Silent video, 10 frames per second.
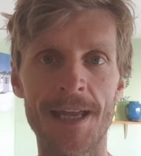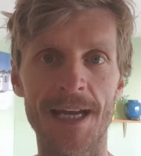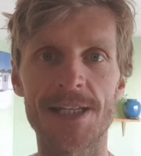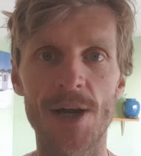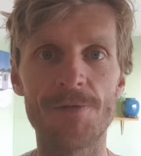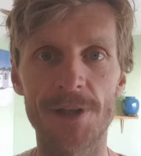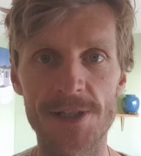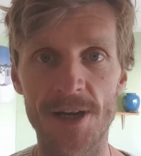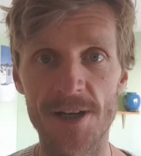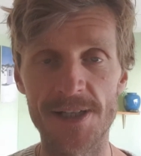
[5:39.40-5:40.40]
And so
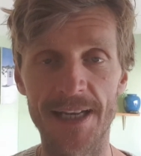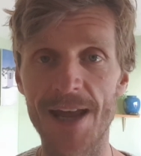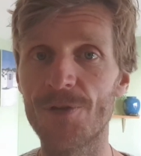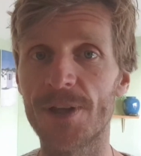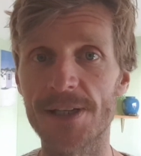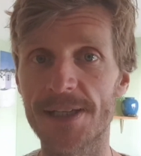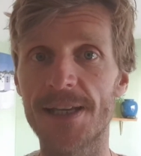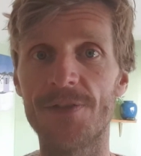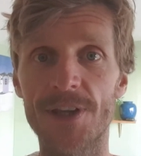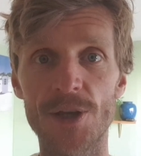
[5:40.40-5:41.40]
everything's hurting, everything's
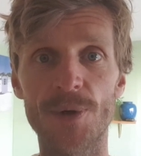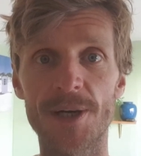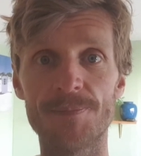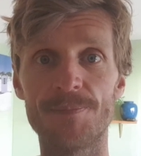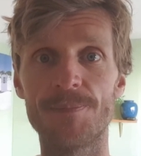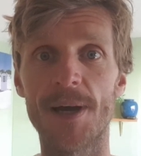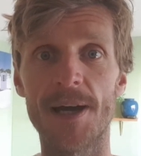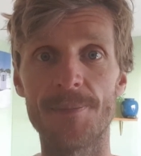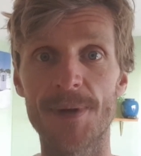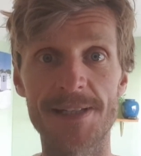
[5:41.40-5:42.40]
giving you
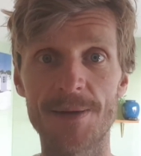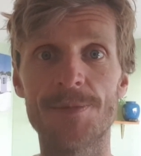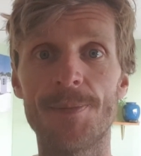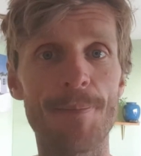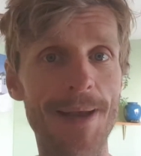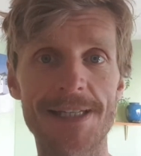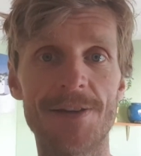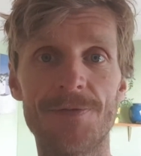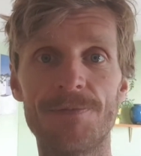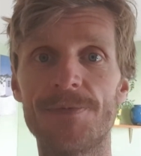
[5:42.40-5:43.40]
a symptom, a
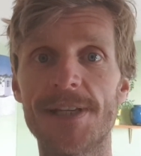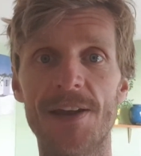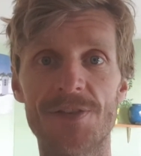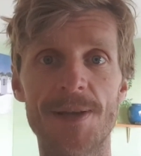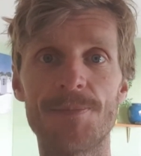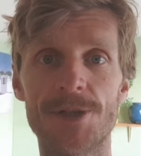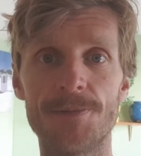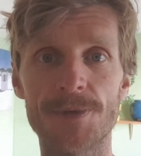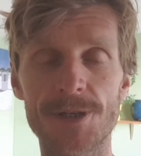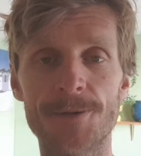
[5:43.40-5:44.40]
massive set of
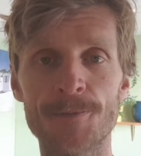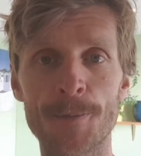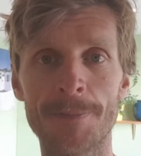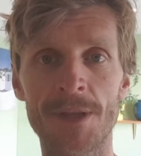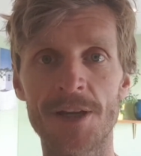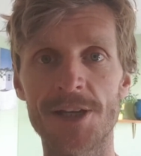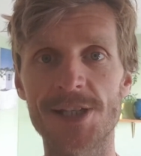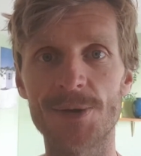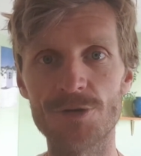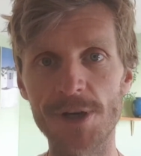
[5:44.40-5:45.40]
symptoms. And
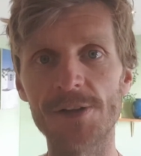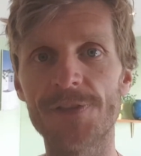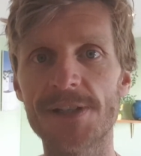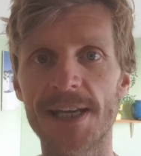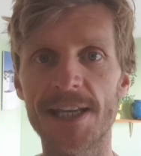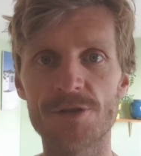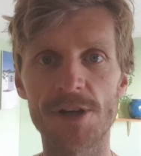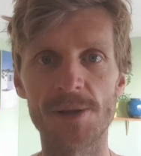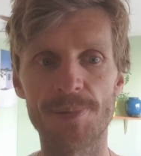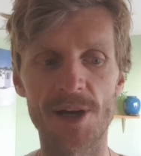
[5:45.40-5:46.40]
so adrenal fatigue,
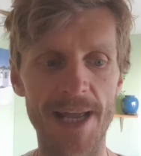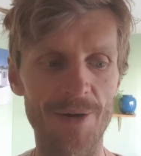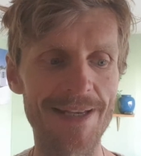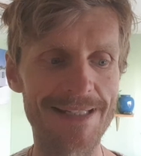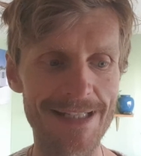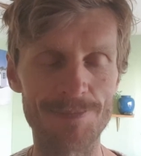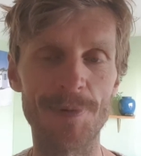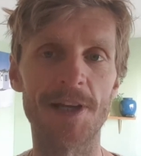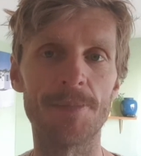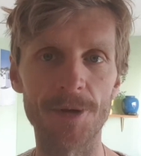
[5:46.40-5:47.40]
adrenal burnout is
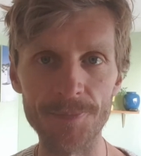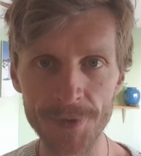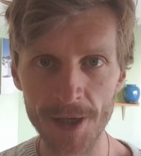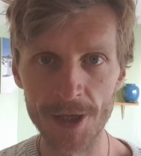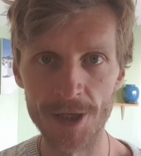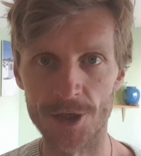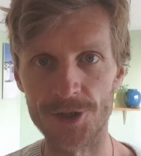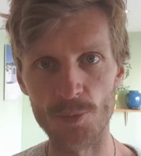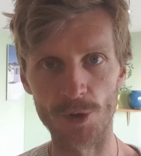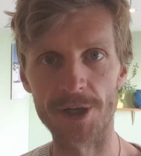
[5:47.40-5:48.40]
despicable. You
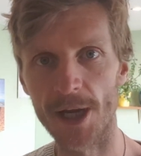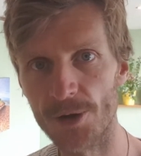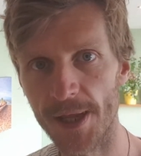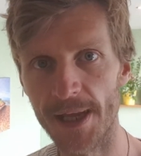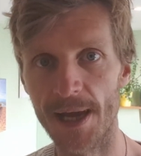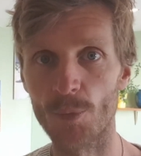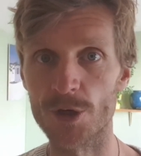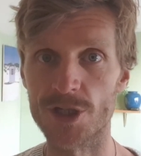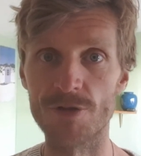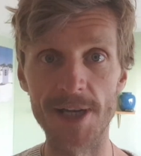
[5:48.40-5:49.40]
don't want to go there, and
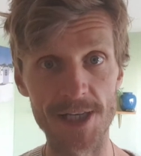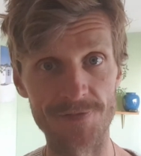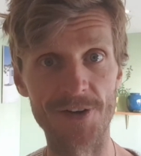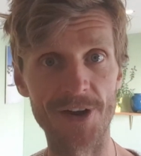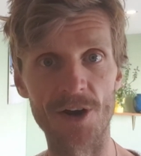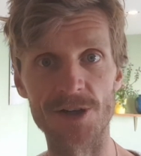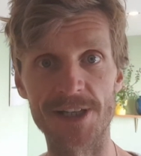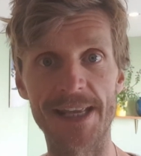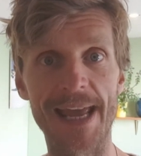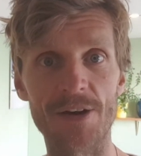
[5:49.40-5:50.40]
once you're in it, it's very hard
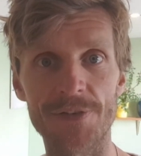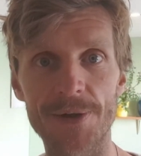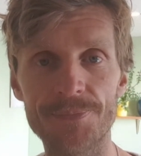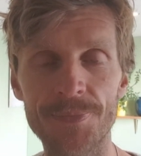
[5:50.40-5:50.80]
to get out of it.